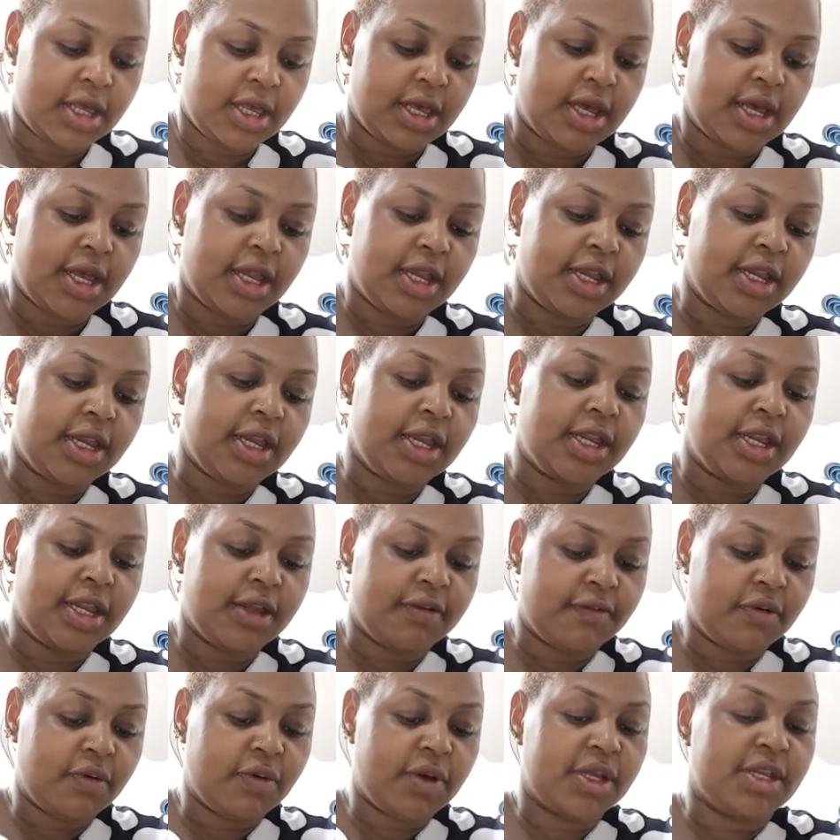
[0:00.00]
I really
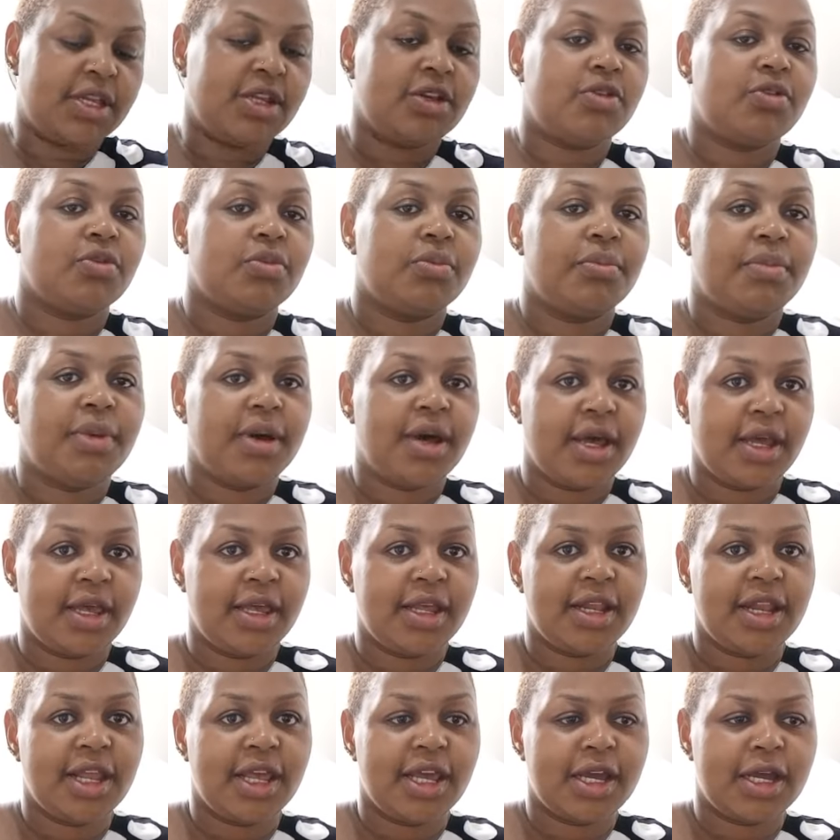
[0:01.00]
never wanted to buy
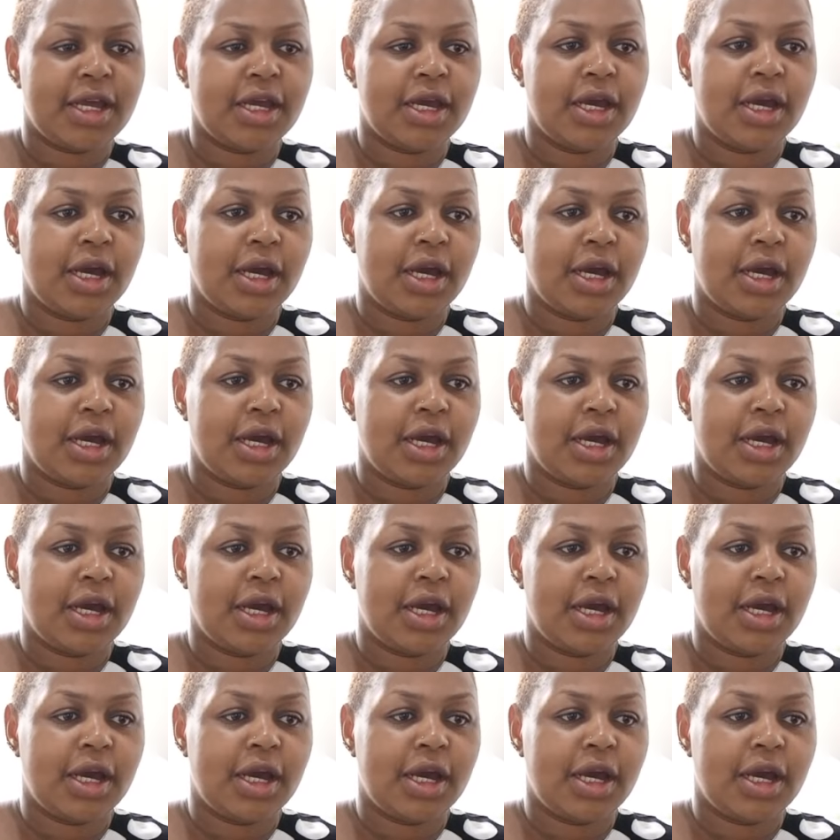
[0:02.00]
like